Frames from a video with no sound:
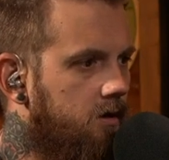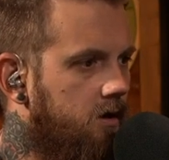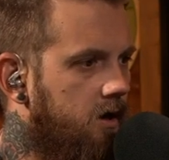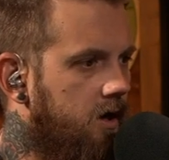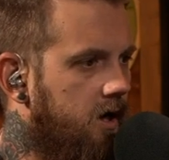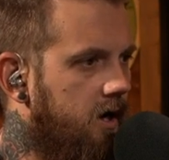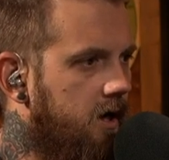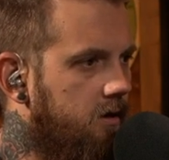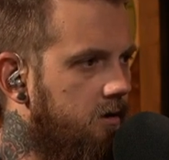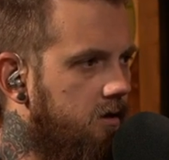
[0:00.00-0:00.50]

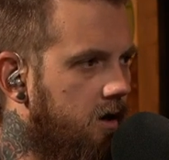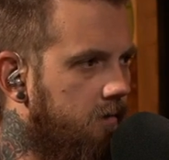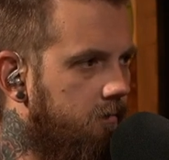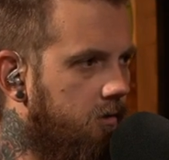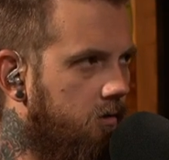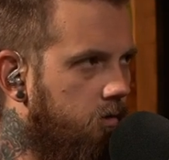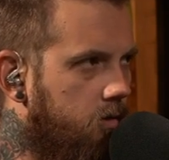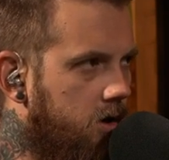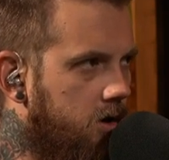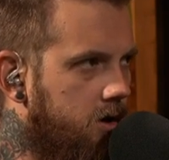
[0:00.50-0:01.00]

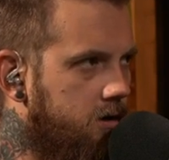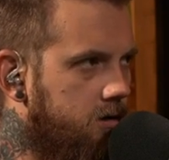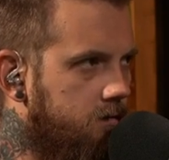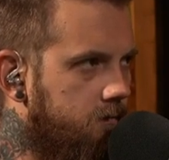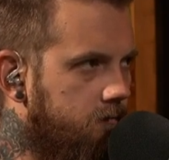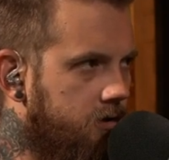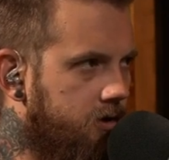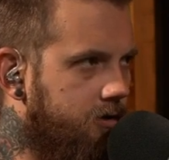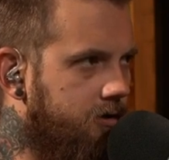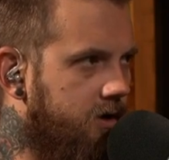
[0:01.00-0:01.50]
#1,
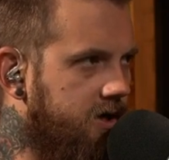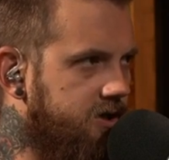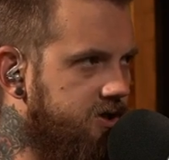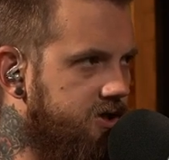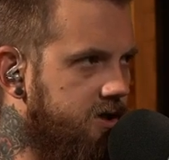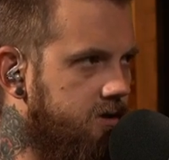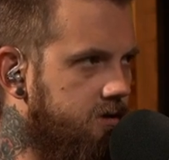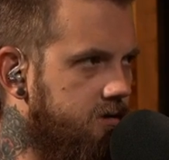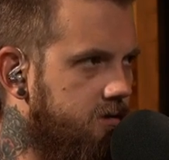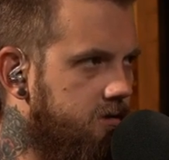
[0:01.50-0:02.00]

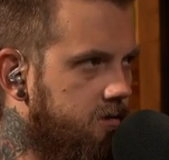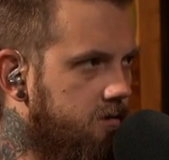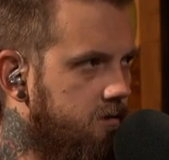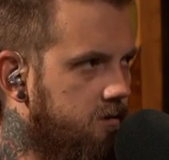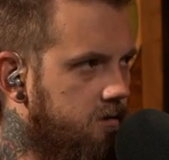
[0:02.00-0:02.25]
regression